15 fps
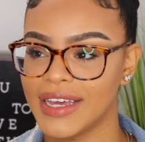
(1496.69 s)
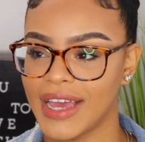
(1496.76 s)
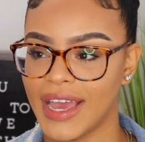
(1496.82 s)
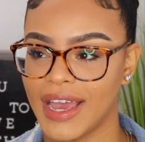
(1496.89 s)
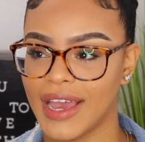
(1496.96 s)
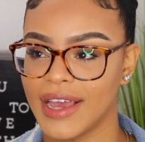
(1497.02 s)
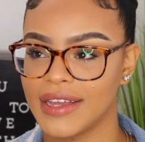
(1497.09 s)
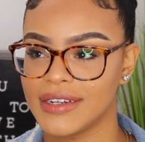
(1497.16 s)

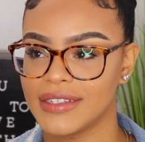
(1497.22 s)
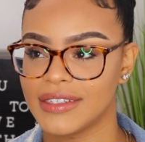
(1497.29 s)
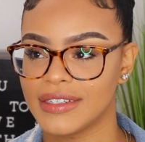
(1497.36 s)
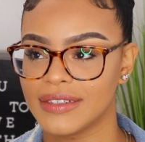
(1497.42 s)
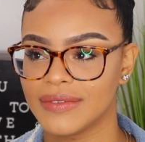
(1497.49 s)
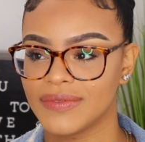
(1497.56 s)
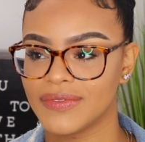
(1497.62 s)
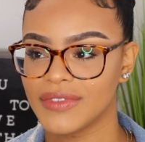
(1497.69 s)
And
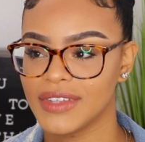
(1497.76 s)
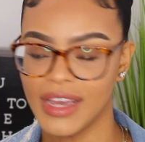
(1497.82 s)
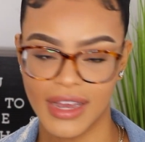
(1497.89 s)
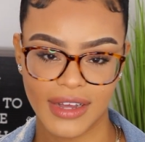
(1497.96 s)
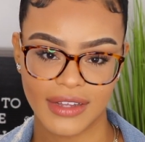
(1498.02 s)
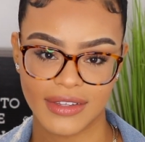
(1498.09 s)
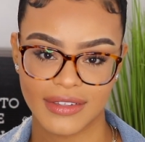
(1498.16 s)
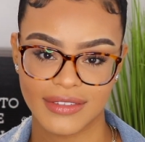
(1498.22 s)

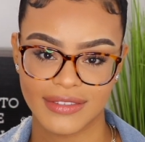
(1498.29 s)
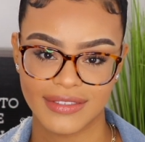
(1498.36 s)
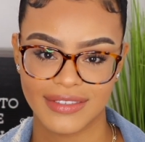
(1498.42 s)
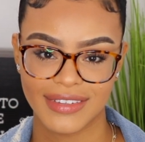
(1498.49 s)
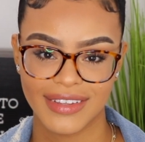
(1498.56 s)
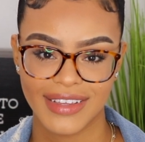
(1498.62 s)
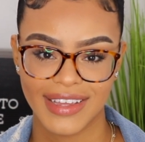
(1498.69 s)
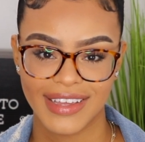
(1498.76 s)
yeah.
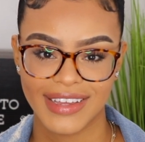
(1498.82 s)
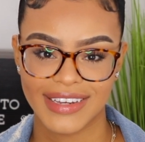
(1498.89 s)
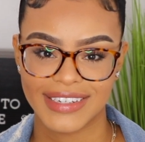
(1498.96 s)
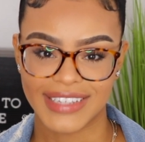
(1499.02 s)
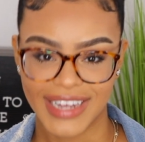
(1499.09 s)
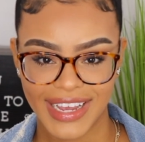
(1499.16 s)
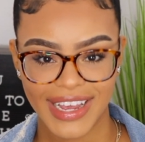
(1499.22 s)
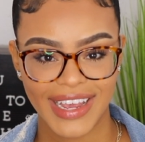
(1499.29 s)

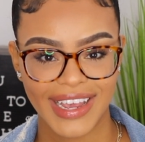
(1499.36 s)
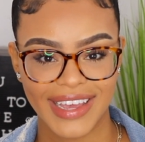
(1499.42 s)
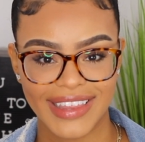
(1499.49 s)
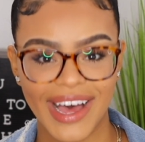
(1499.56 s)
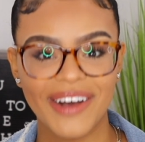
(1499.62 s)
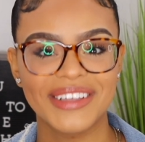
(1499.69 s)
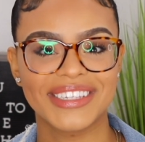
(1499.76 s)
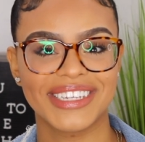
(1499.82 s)
Damn,
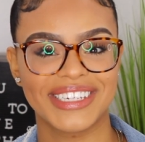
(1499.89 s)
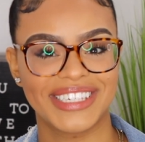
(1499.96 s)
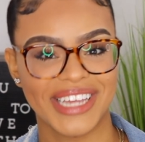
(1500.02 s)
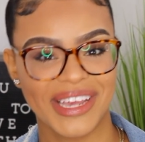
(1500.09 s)
that was a